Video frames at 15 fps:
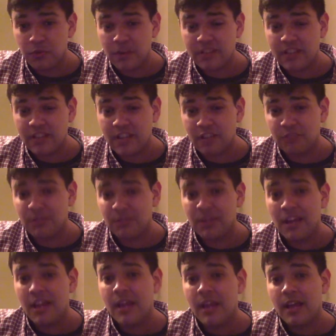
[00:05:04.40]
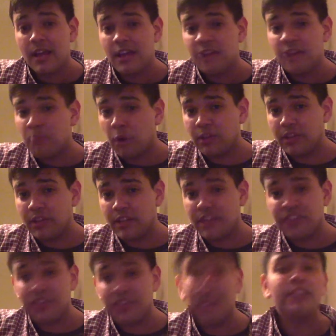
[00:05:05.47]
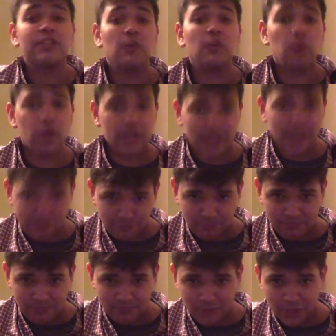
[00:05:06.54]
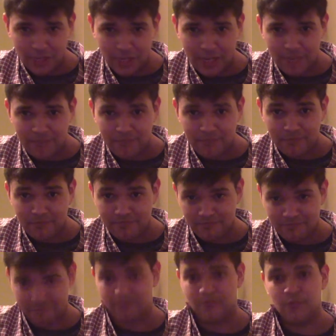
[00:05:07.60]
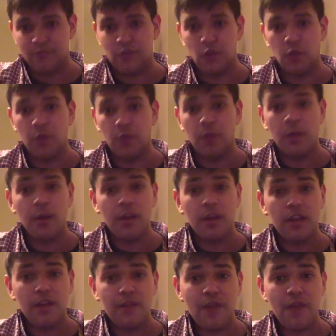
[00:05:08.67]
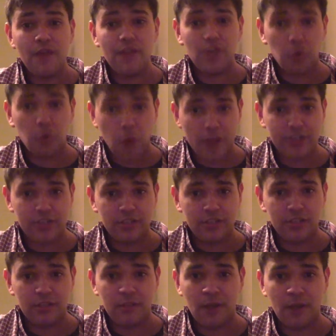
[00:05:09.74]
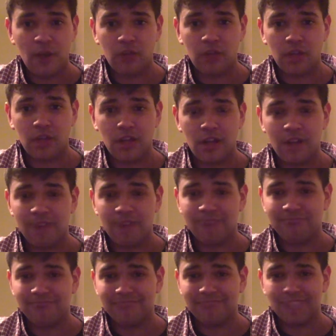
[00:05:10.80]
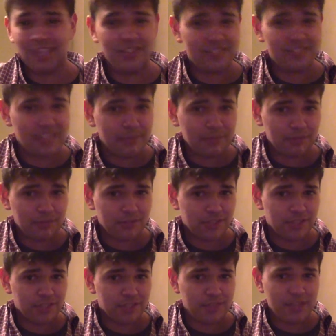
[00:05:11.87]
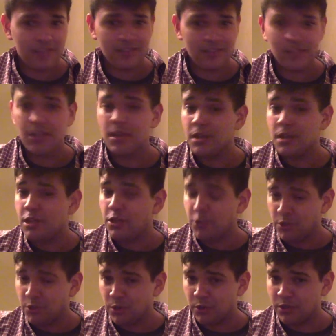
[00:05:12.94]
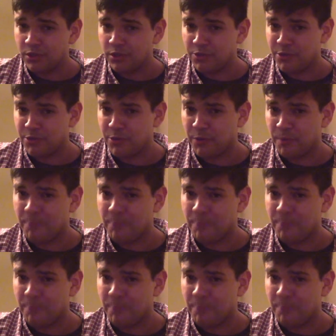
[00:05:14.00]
Rasqueado, but more than anything, it's a workout. Okay, so if you have any questions about the concept that was just based, you know the drill.